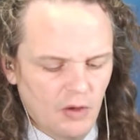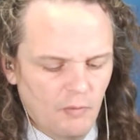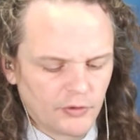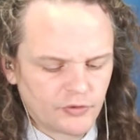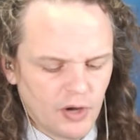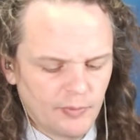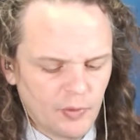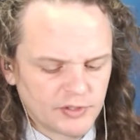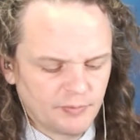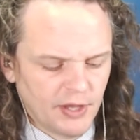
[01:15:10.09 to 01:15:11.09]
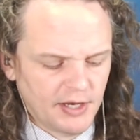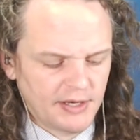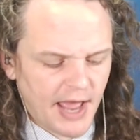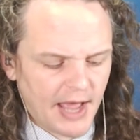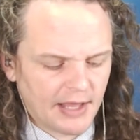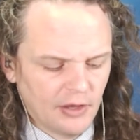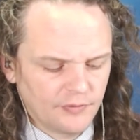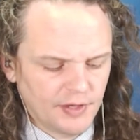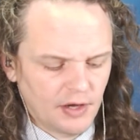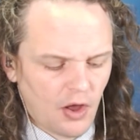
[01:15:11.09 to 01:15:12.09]
While Trump, who has pleaded not
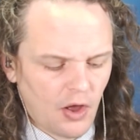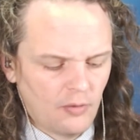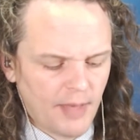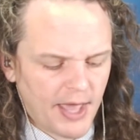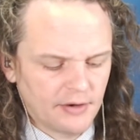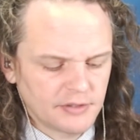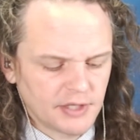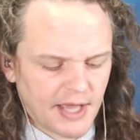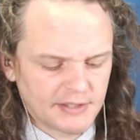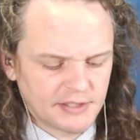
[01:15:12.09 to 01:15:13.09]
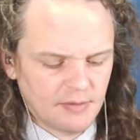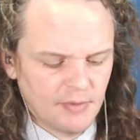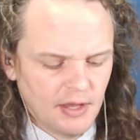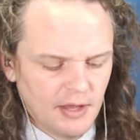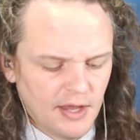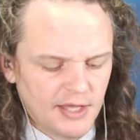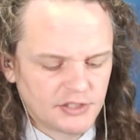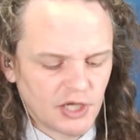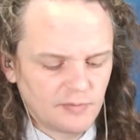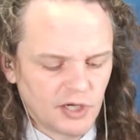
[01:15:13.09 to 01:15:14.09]
guilty in all matters against him, is
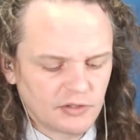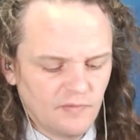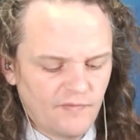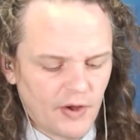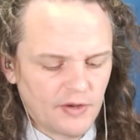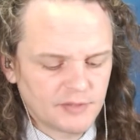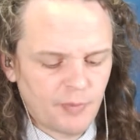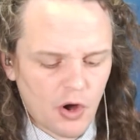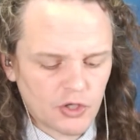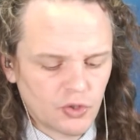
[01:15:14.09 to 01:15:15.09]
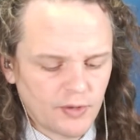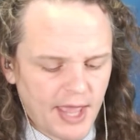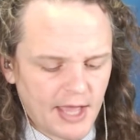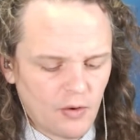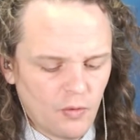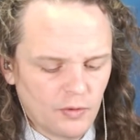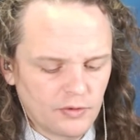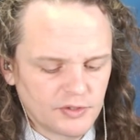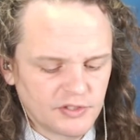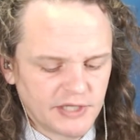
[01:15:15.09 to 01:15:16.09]
subject to various partial gag
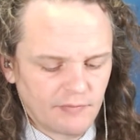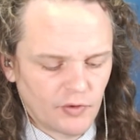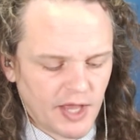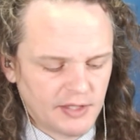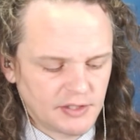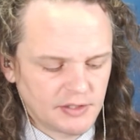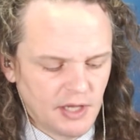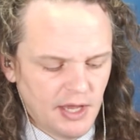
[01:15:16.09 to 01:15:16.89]
orders in several cases,